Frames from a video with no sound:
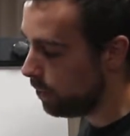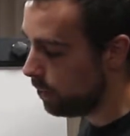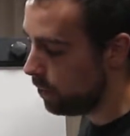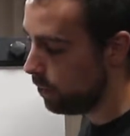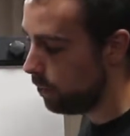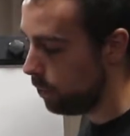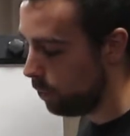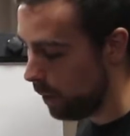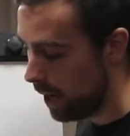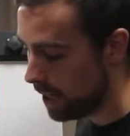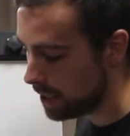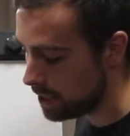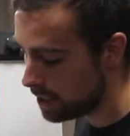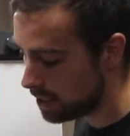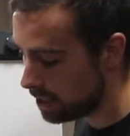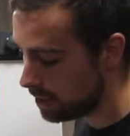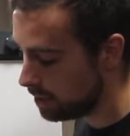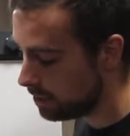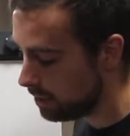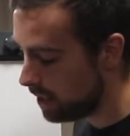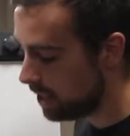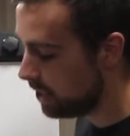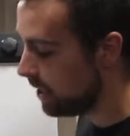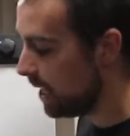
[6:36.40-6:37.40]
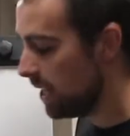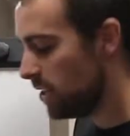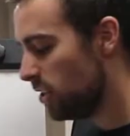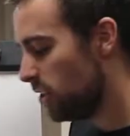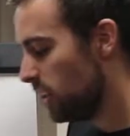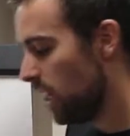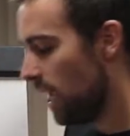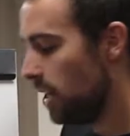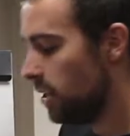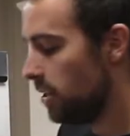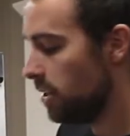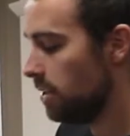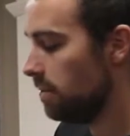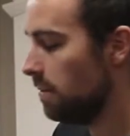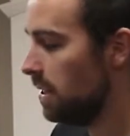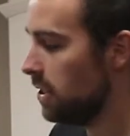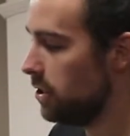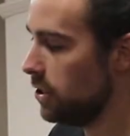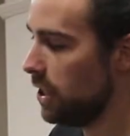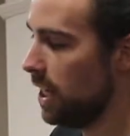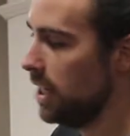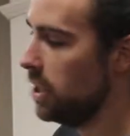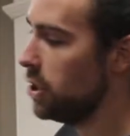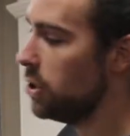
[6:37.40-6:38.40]
West, let's change
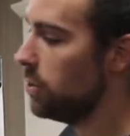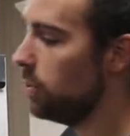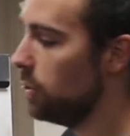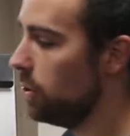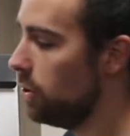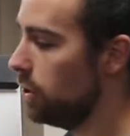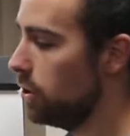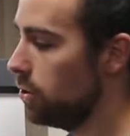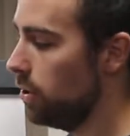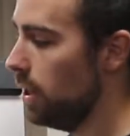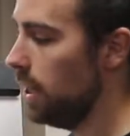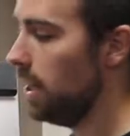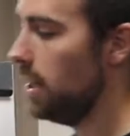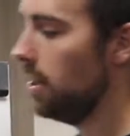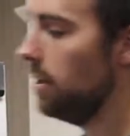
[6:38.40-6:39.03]
to another trick.